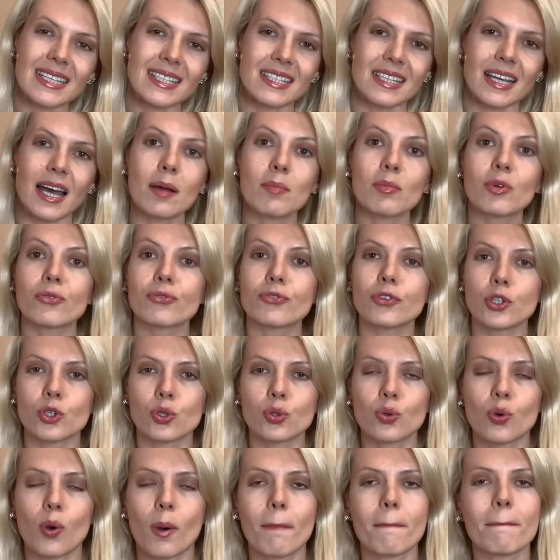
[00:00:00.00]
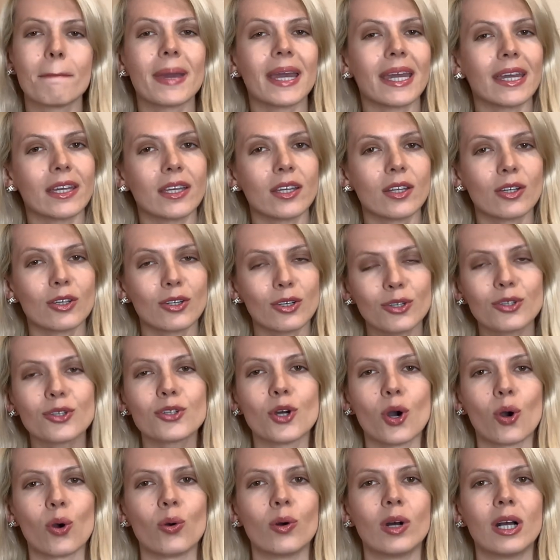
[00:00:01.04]
Some of you may
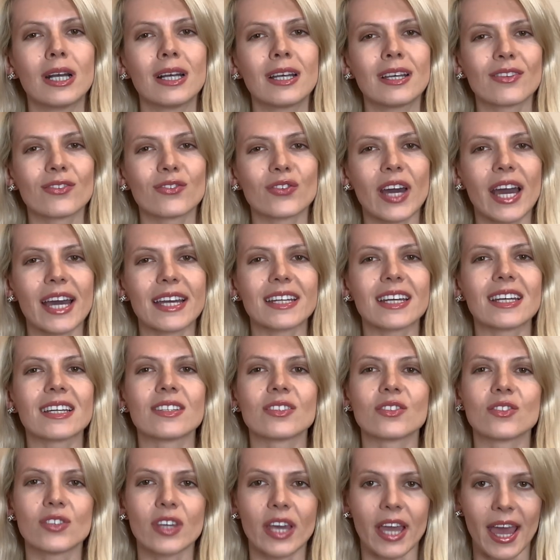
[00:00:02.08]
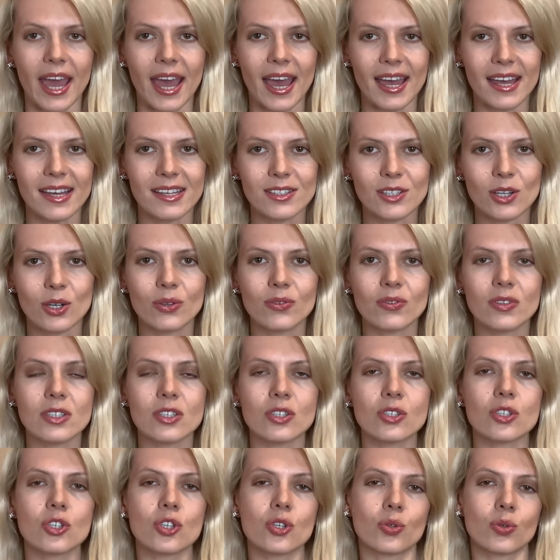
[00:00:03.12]
not know that at the end of
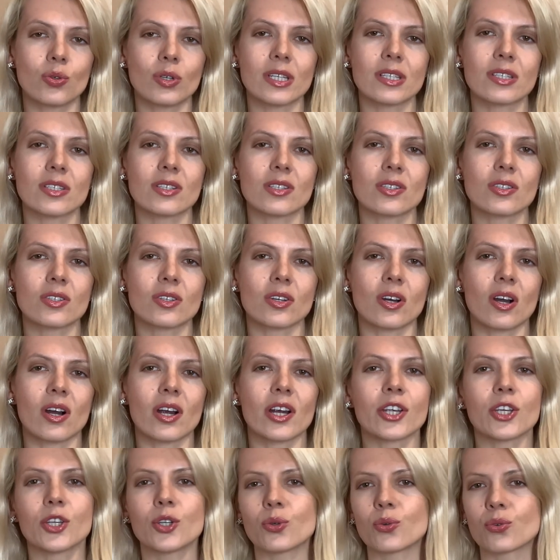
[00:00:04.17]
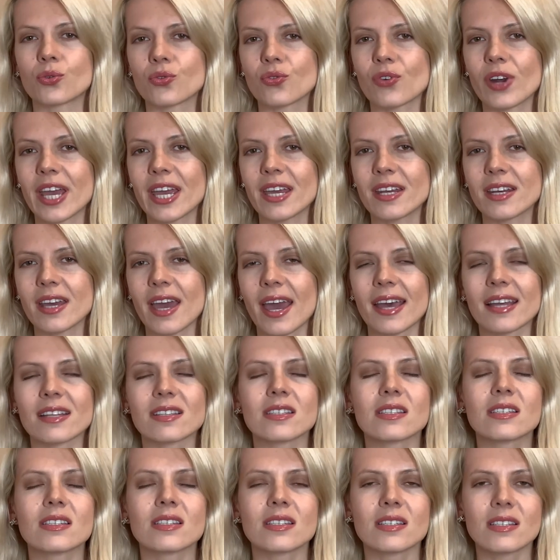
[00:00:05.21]
this USSR, Ukraine
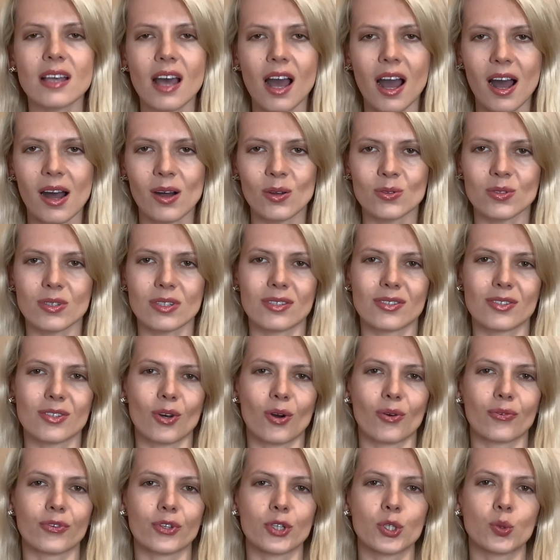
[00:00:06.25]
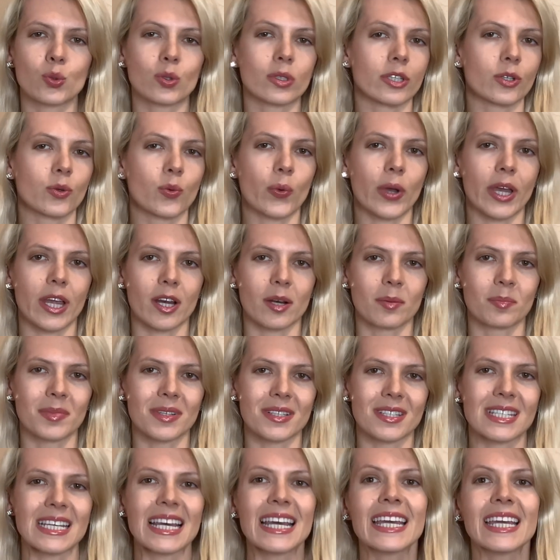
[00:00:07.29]
had thousands of nuclear
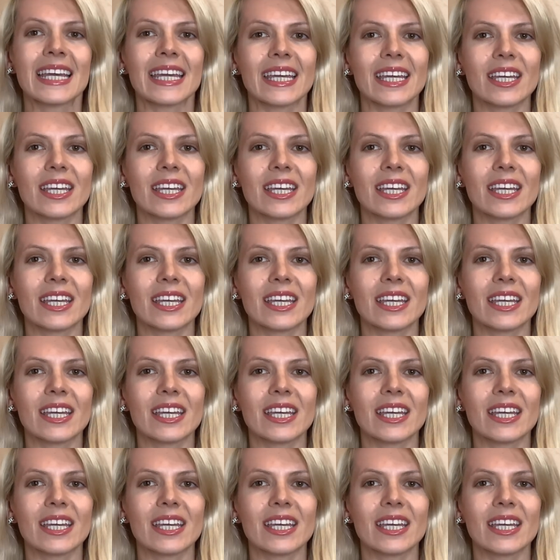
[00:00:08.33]
weapons.